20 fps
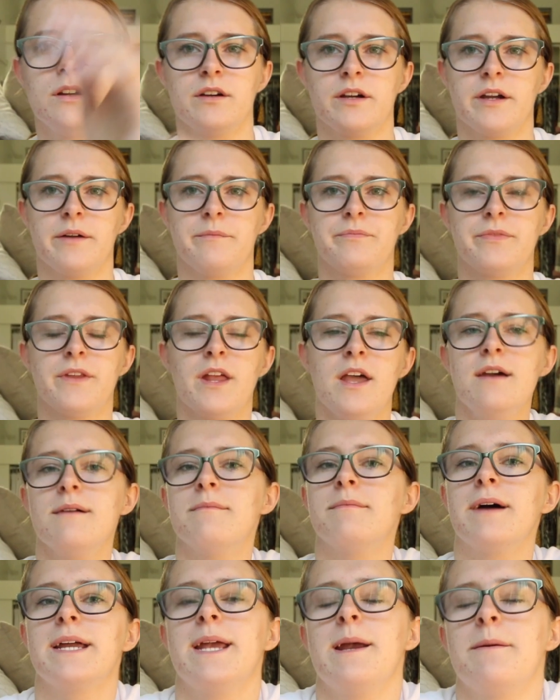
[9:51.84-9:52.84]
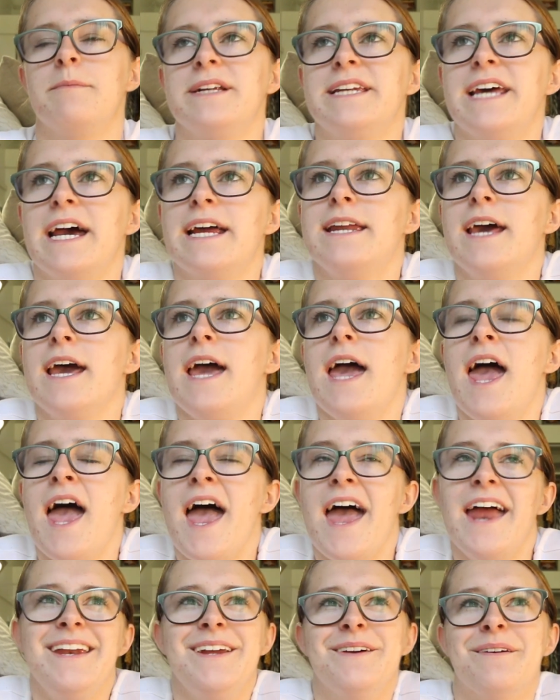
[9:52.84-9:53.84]
Okay, My camera died.
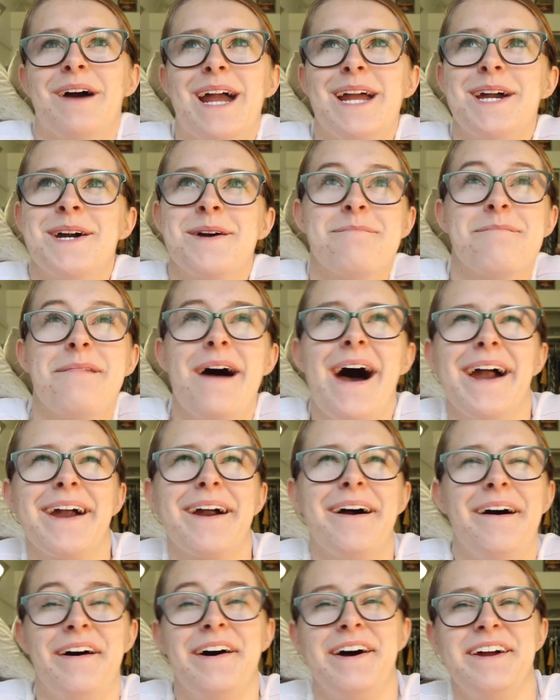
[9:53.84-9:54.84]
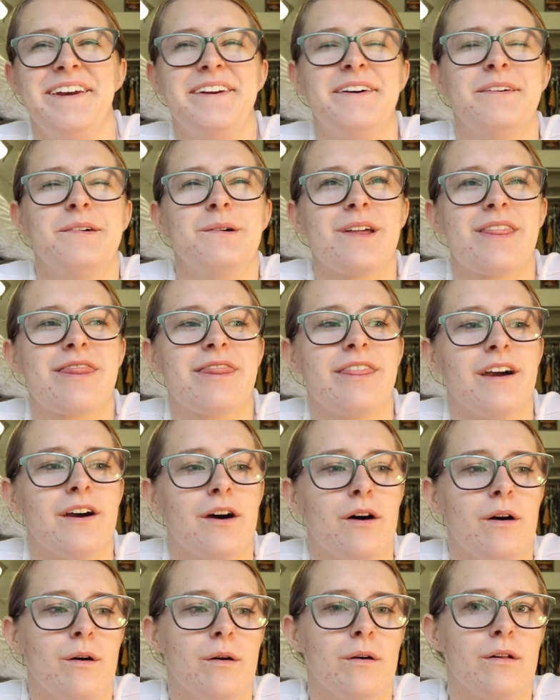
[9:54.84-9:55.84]
Anyway, I'm back on with
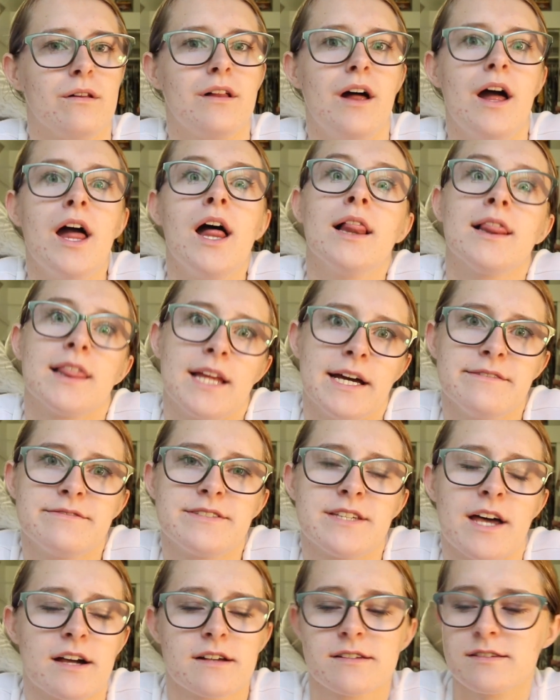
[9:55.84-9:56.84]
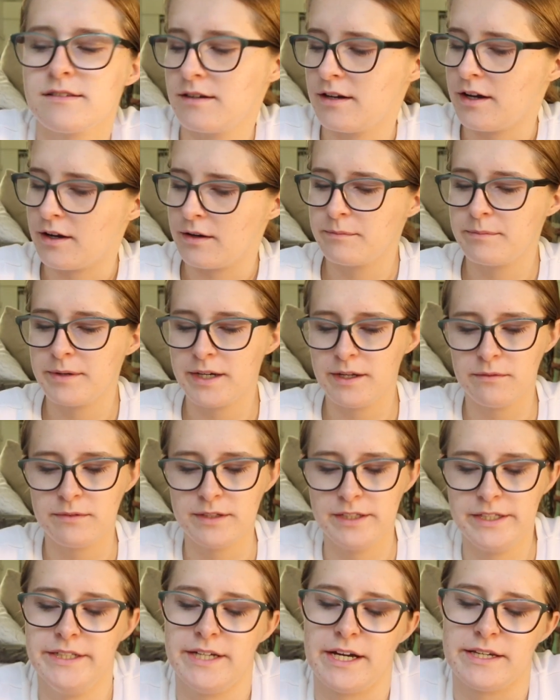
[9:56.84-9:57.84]
the whole life sucks. No, but it
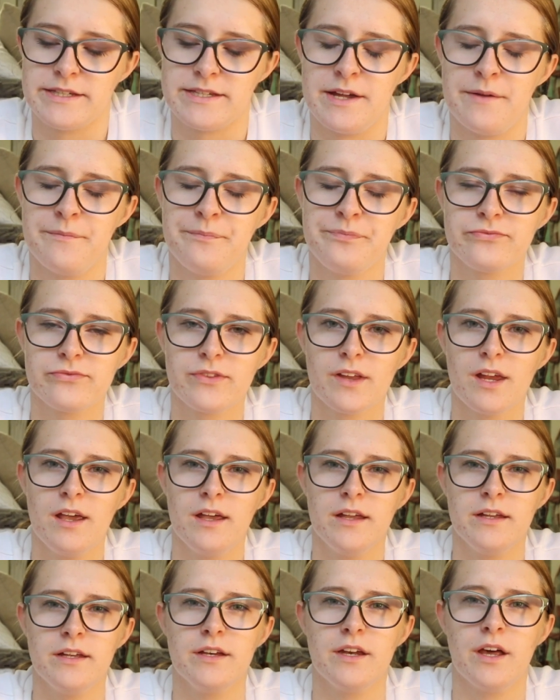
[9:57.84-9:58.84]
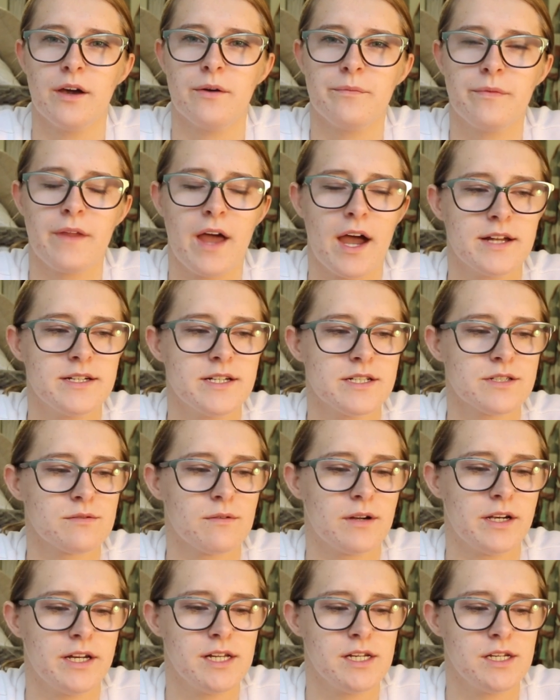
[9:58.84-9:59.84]
really doesn't. You know, I just
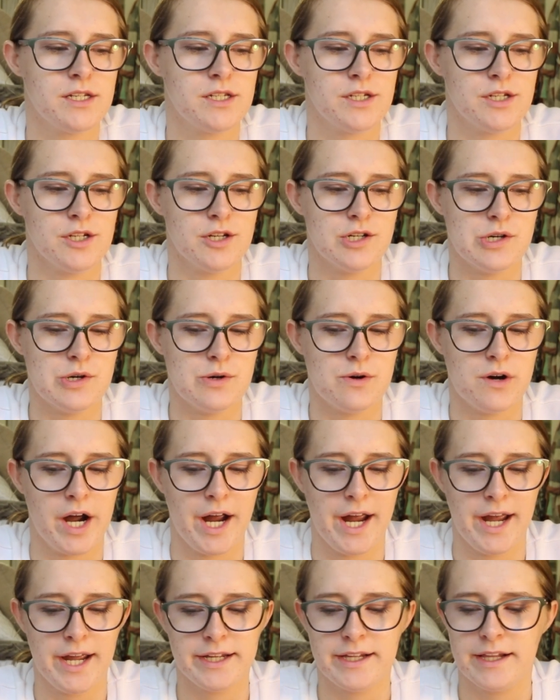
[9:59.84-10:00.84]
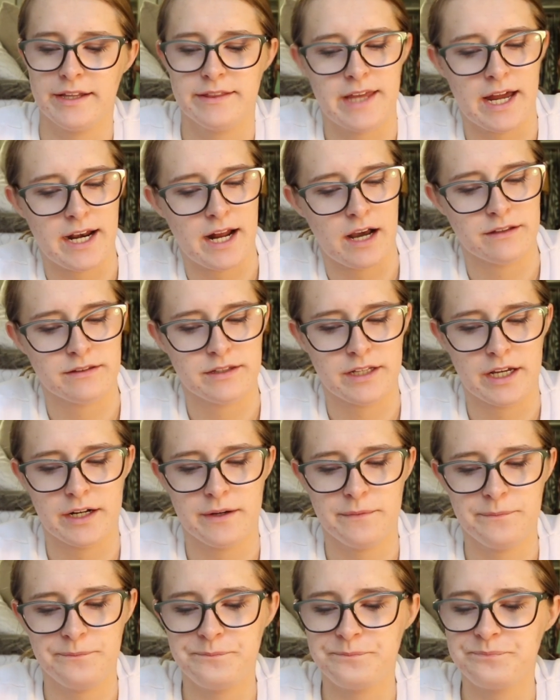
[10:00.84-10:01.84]
wanted to get that out
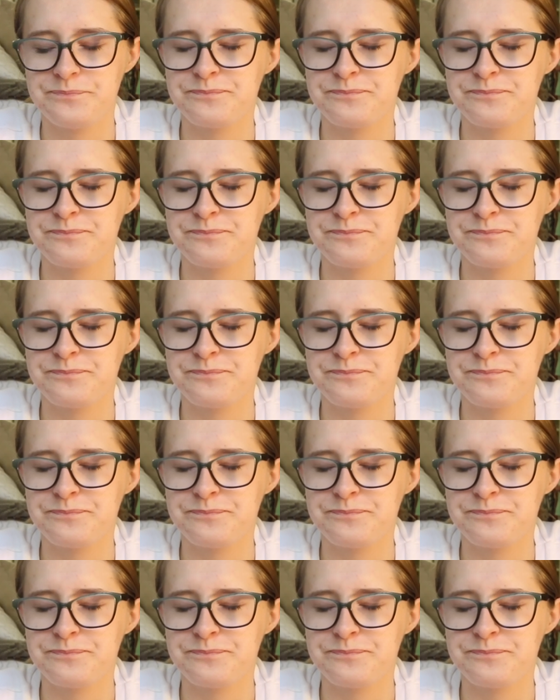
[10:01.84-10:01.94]
there